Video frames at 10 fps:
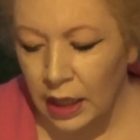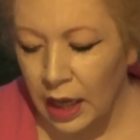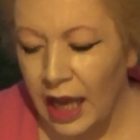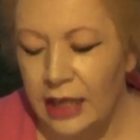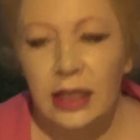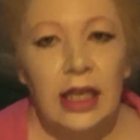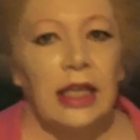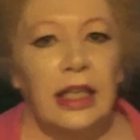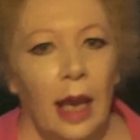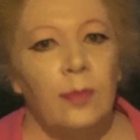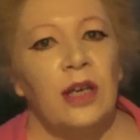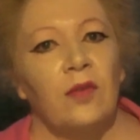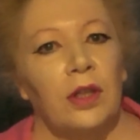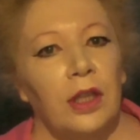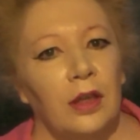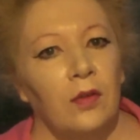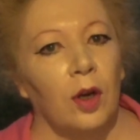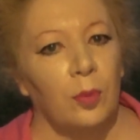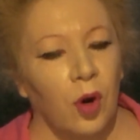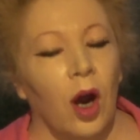And he kept everything very
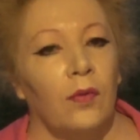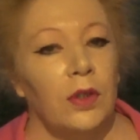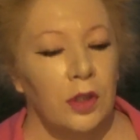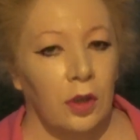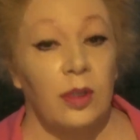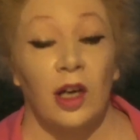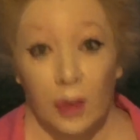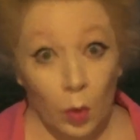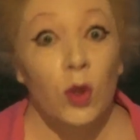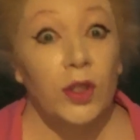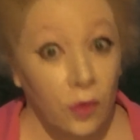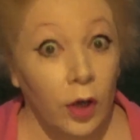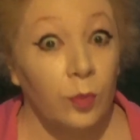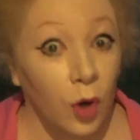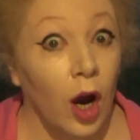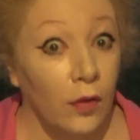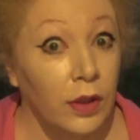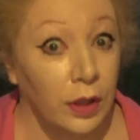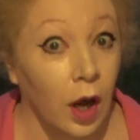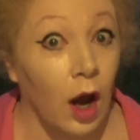private to himself. He was a very
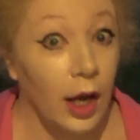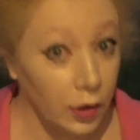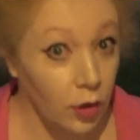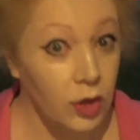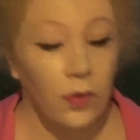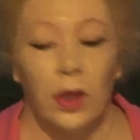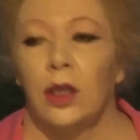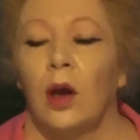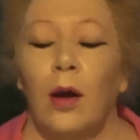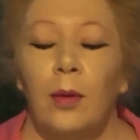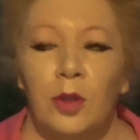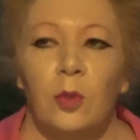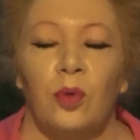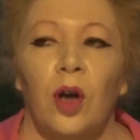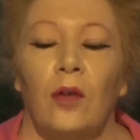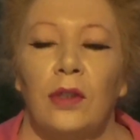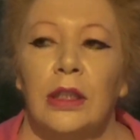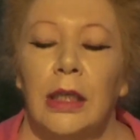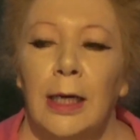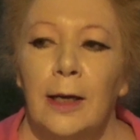private guy. Those of you that know him, he was a private
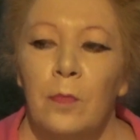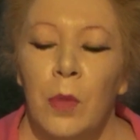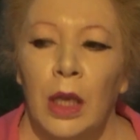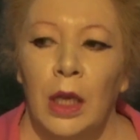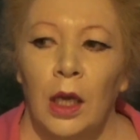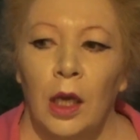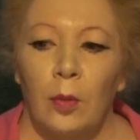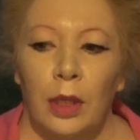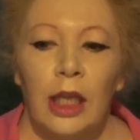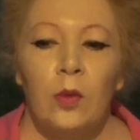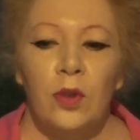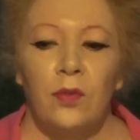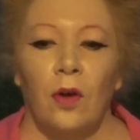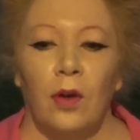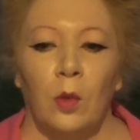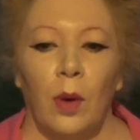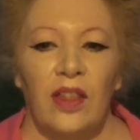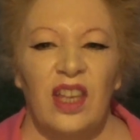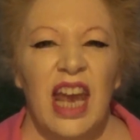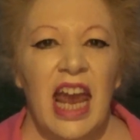guy. But he was very aware
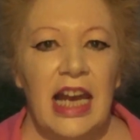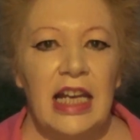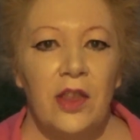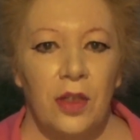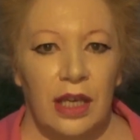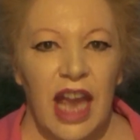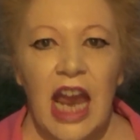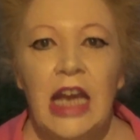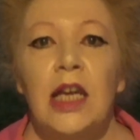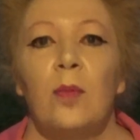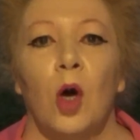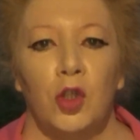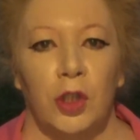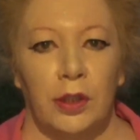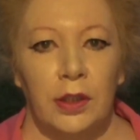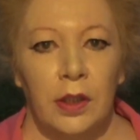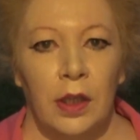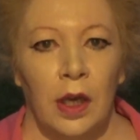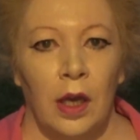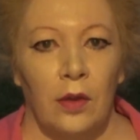that anything, any emotion
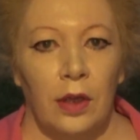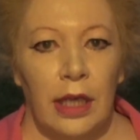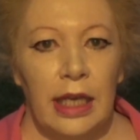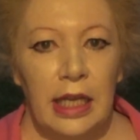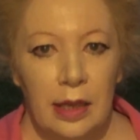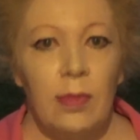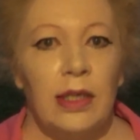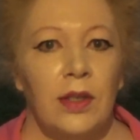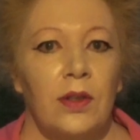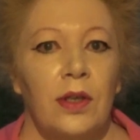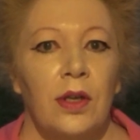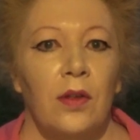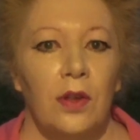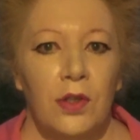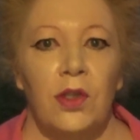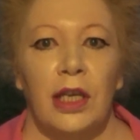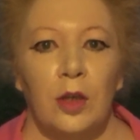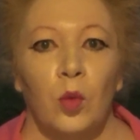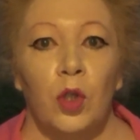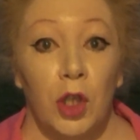that he emitted, this
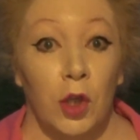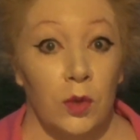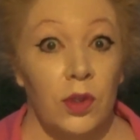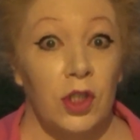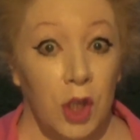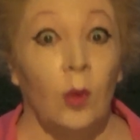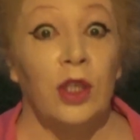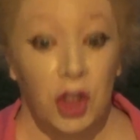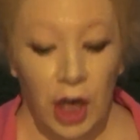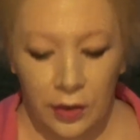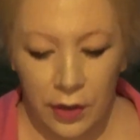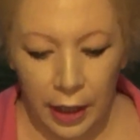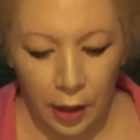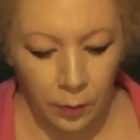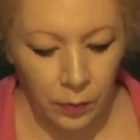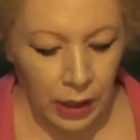dean would use. So he shut down.